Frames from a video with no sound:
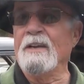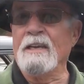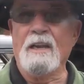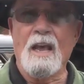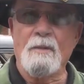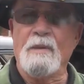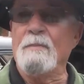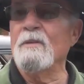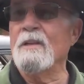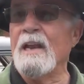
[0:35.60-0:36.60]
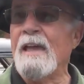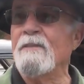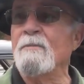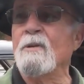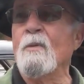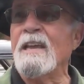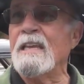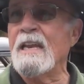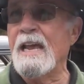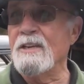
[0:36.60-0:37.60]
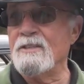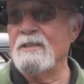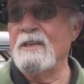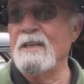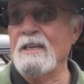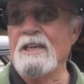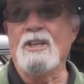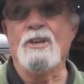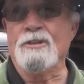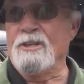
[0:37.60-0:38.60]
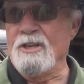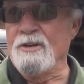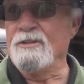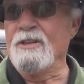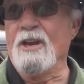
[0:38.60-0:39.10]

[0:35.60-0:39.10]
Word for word: and a lot of people that haven't been recognized in years and years and